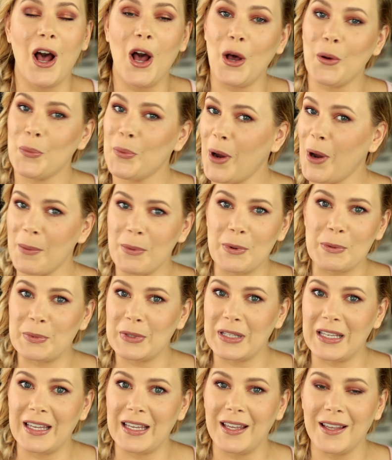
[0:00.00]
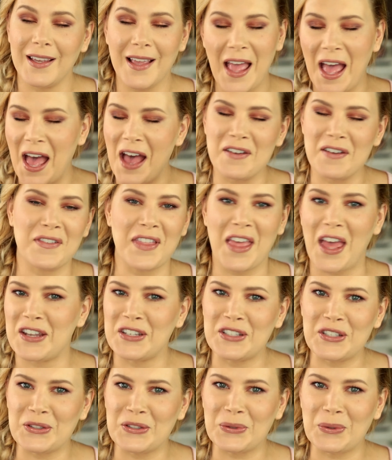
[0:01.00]
I'll probably have
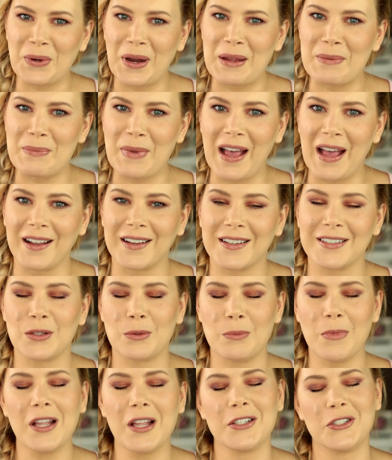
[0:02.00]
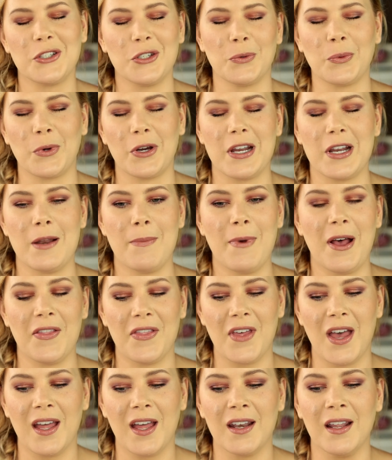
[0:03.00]
that dew right back. So I'm not too worried
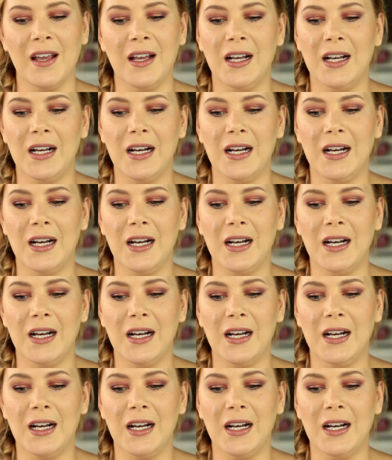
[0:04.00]
about that.